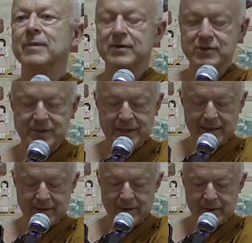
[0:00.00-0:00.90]
It's just like
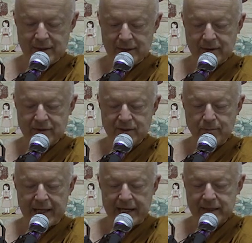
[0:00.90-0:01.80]
there's
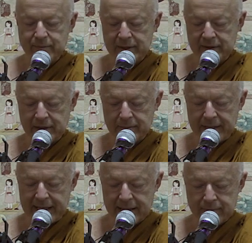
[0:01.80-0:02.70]
some bad, there are
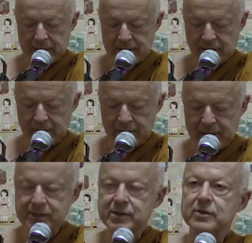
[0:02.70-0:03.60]
bad nun
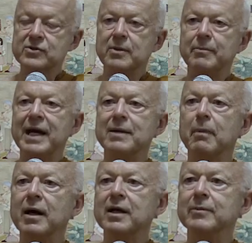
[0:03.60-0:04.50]
communities and there are also bad
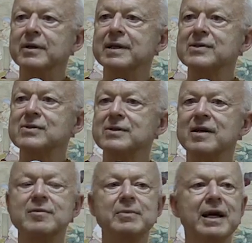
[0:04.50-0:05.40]
monk communities. You
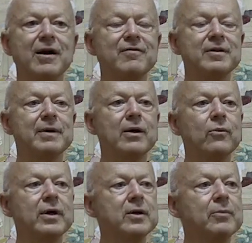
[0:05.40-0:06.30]
have to be careful
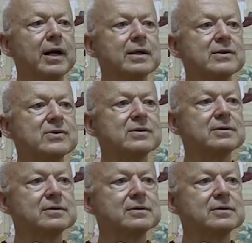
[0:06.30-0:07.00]
about where you practice.